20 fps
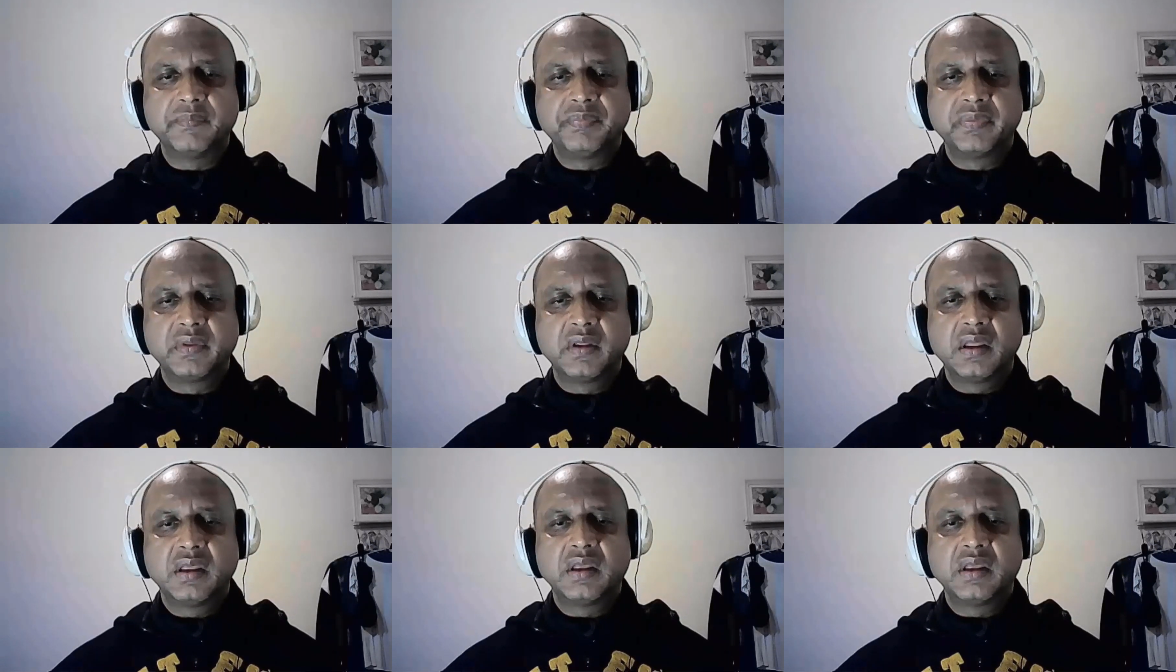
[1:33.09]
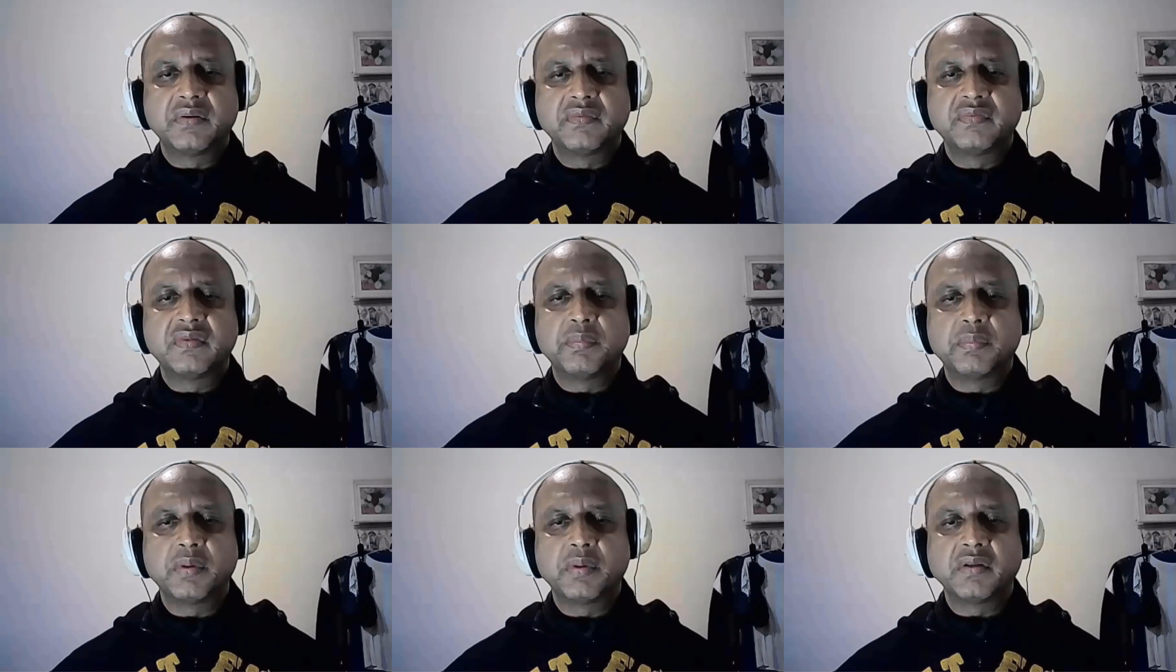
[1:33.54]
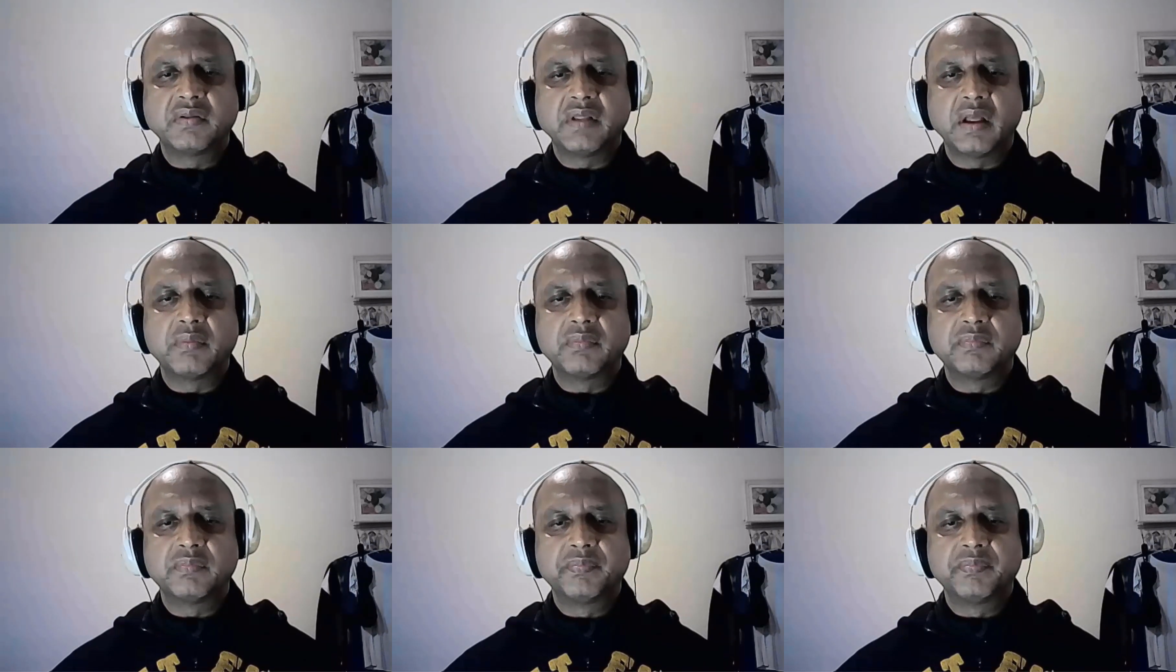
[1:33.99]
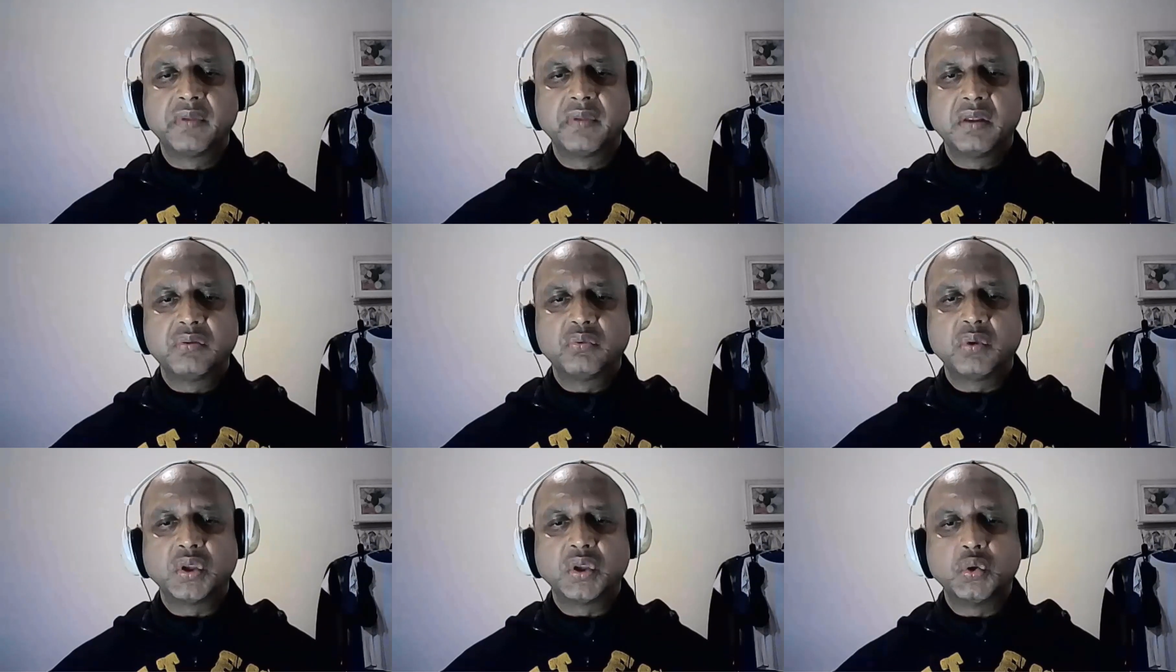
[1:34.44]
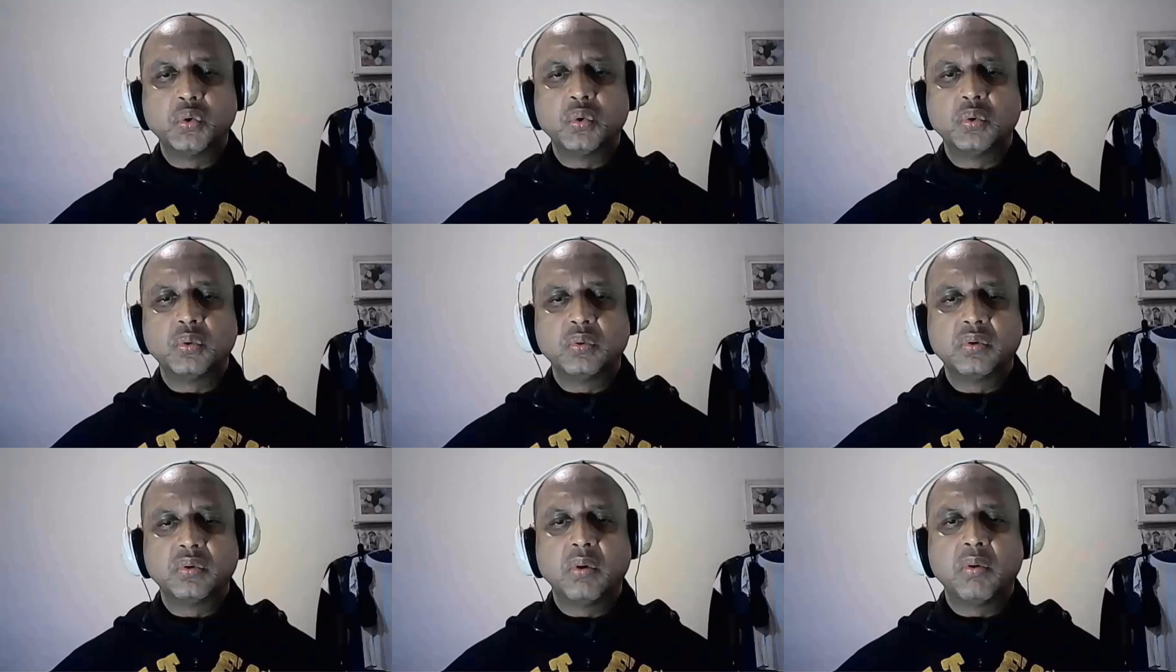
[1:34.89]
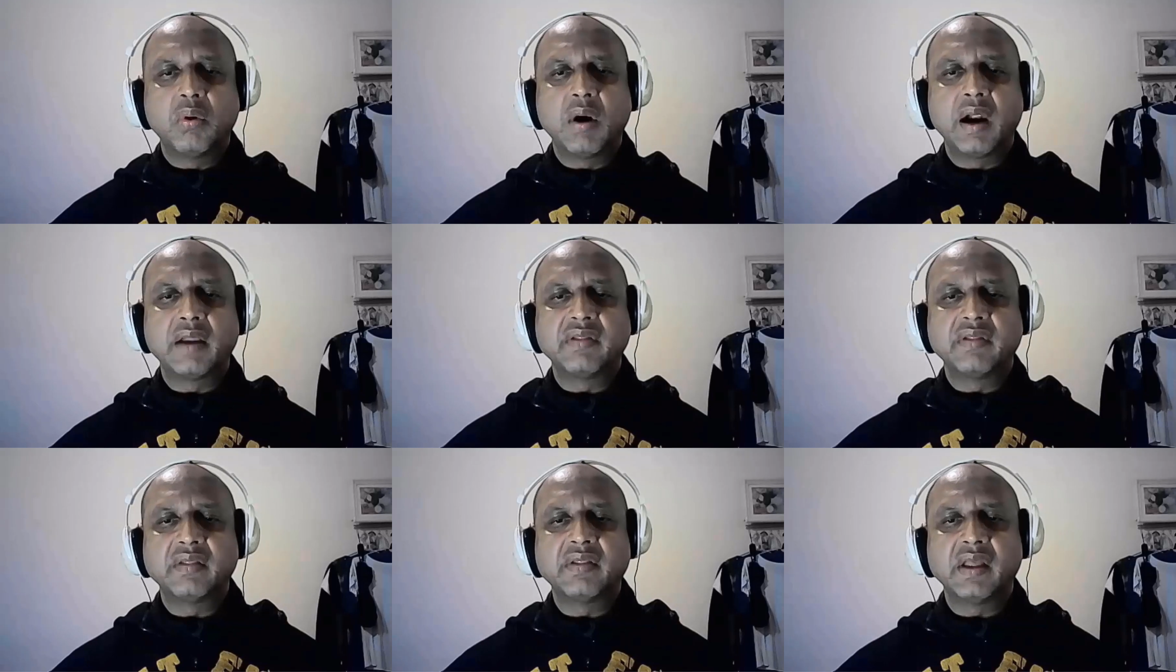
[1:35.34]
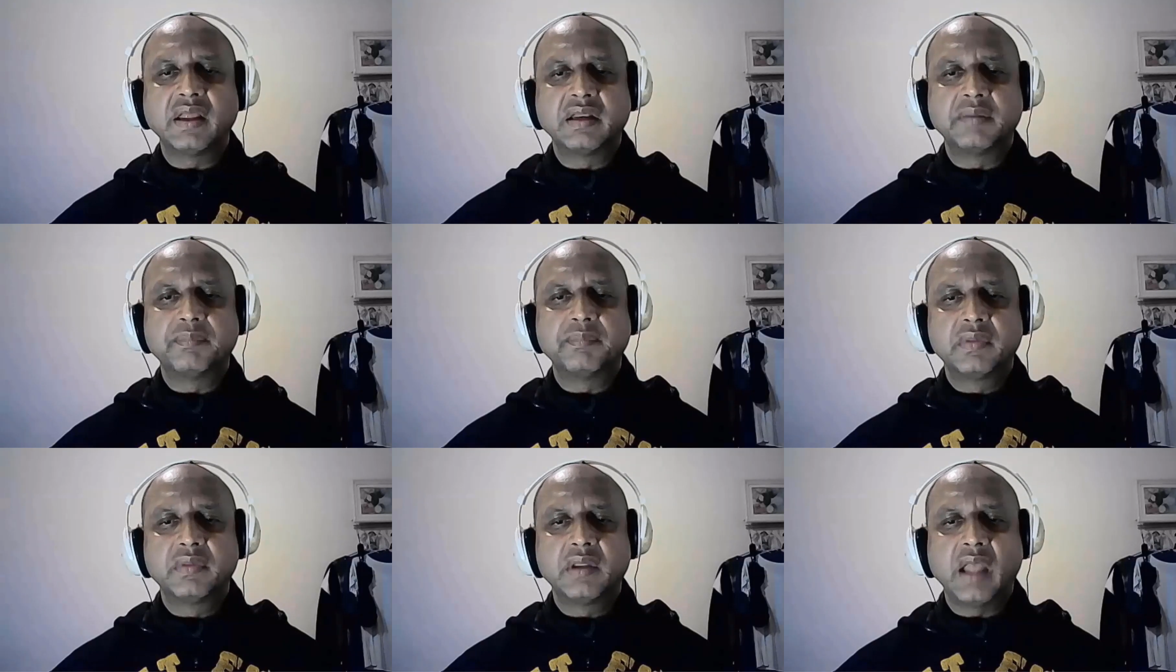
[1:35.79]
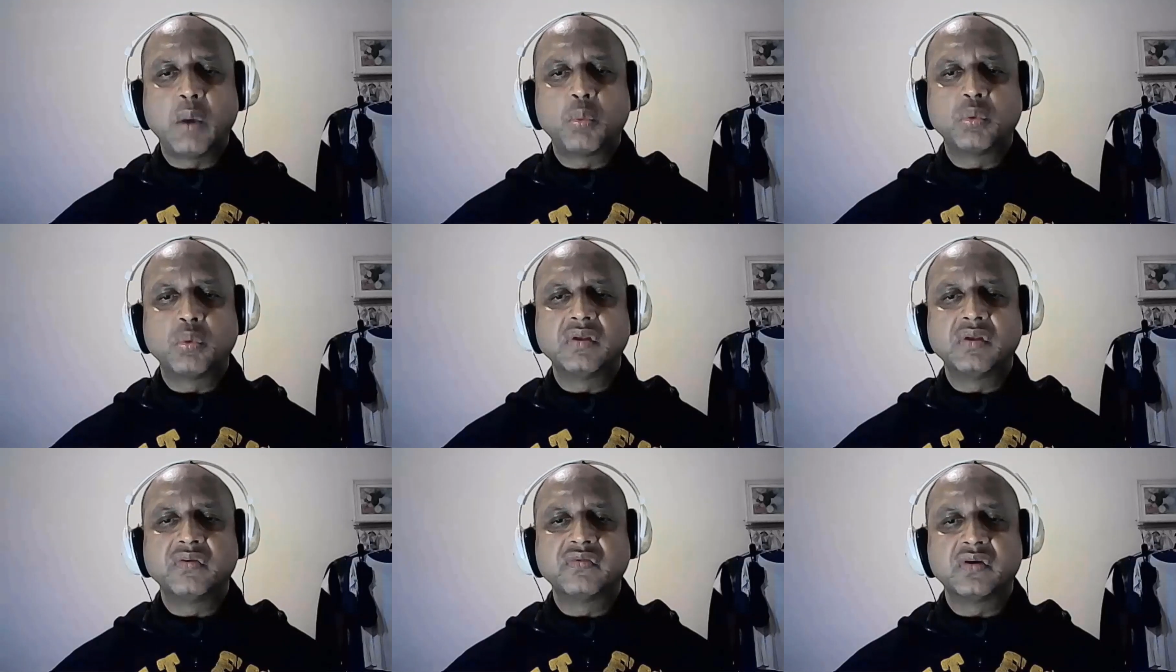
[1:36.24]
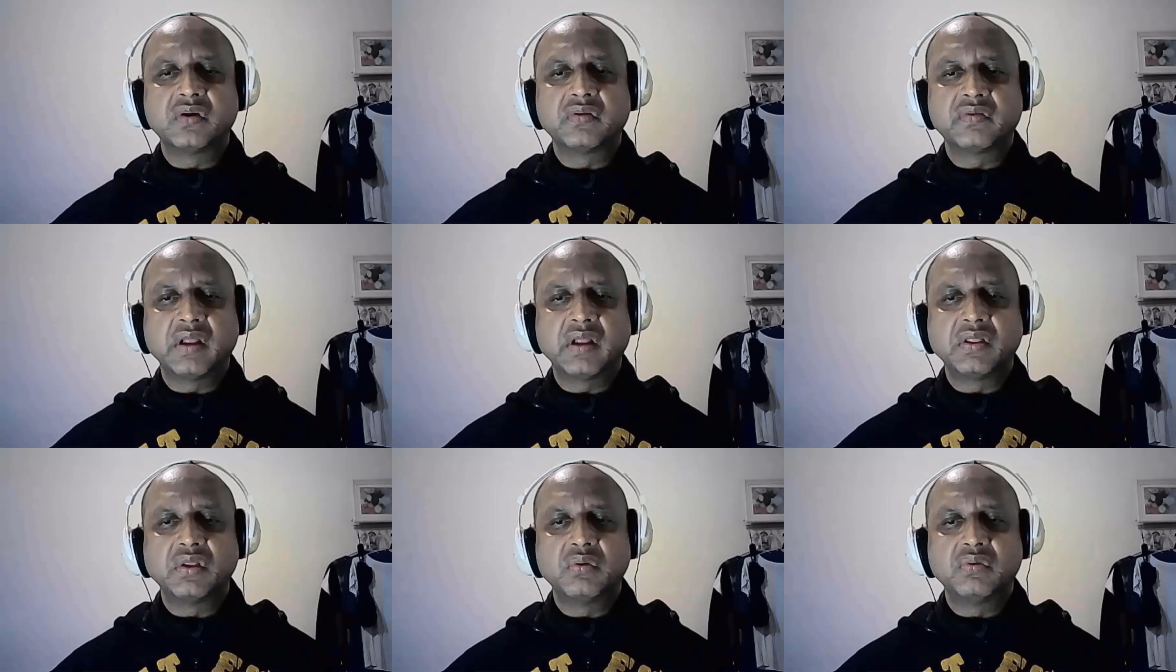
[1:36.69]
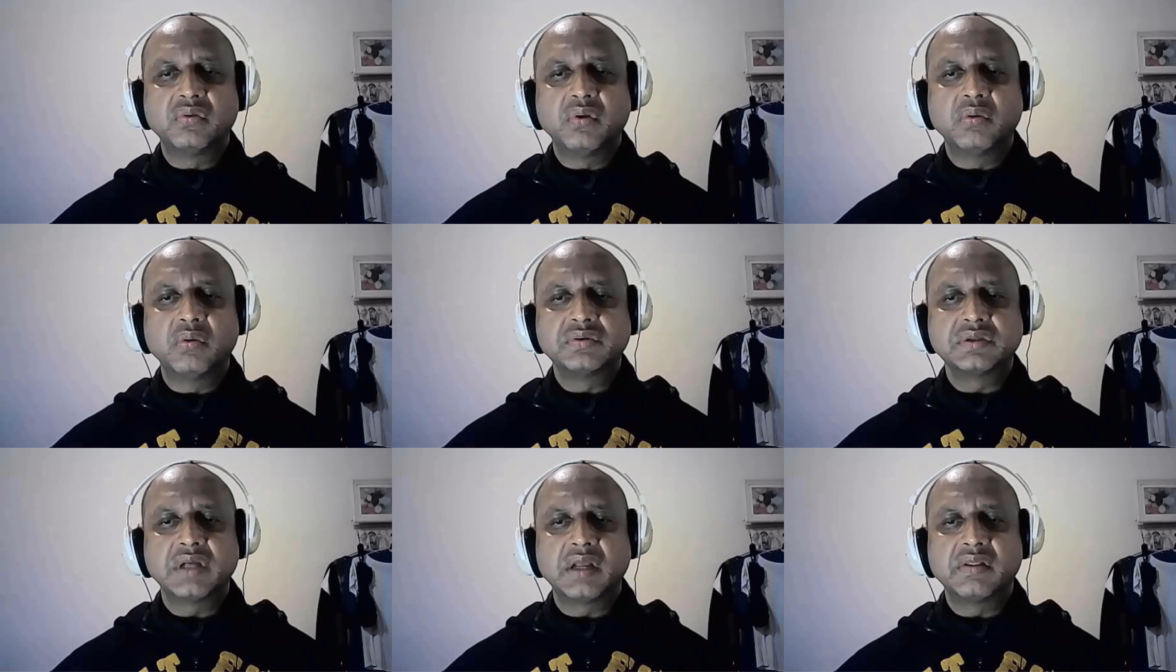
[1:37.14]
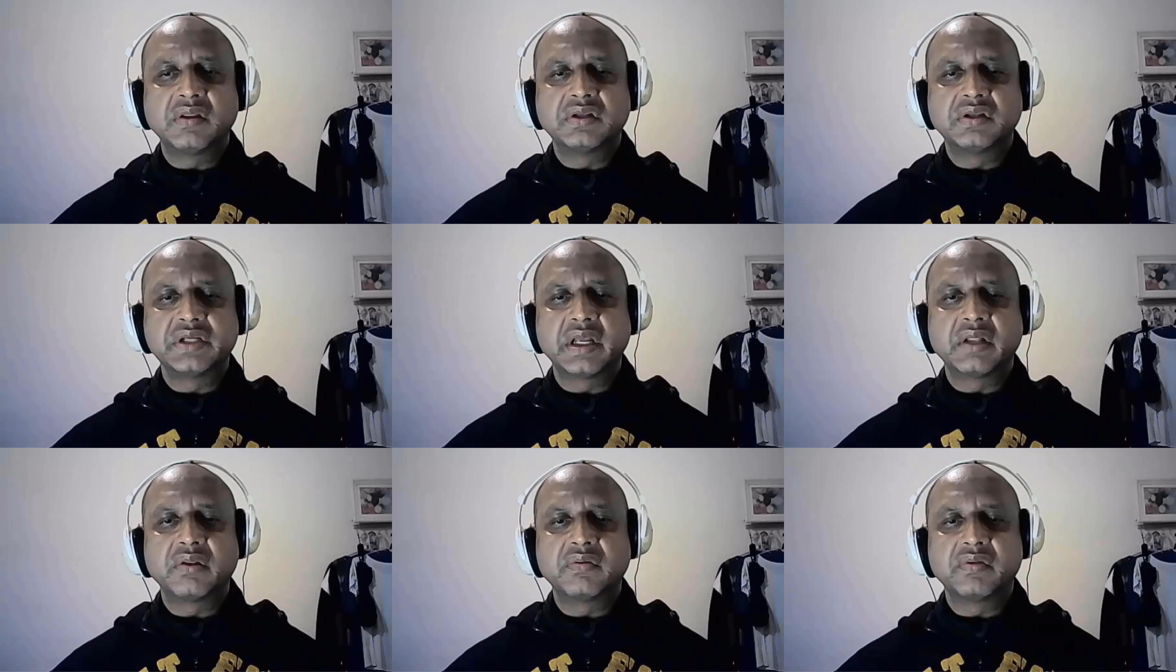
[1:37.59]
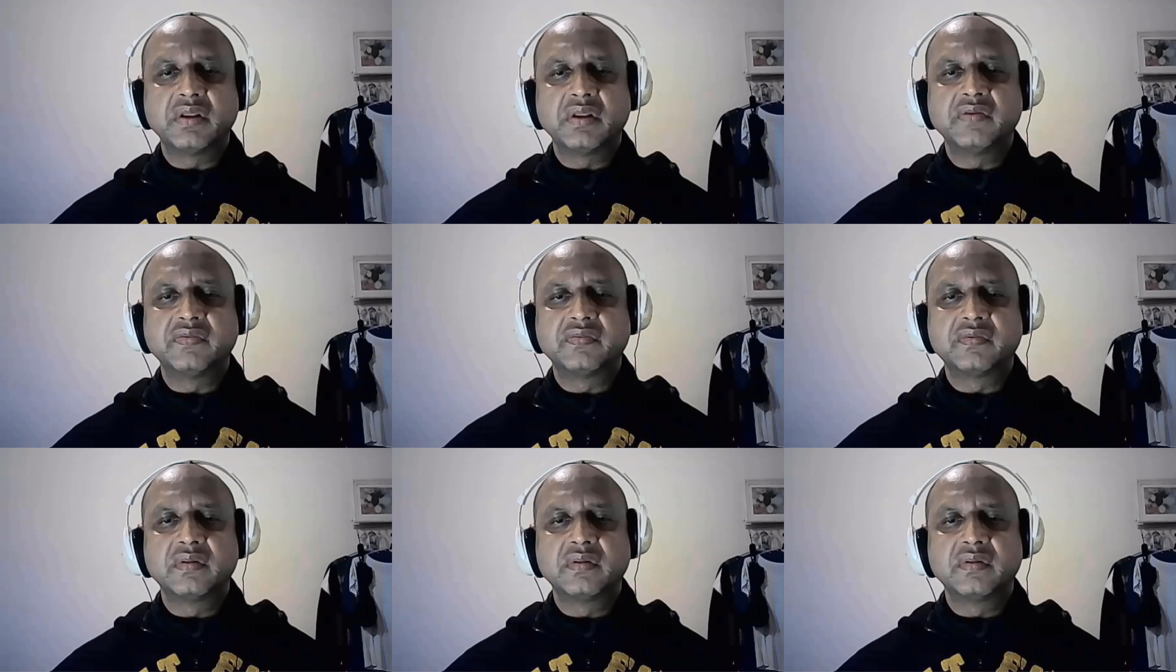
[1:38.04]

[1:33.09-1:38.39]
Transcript: Here's the breakdown. To enqueue, or add an item, I would insert a new node at the tail of the list.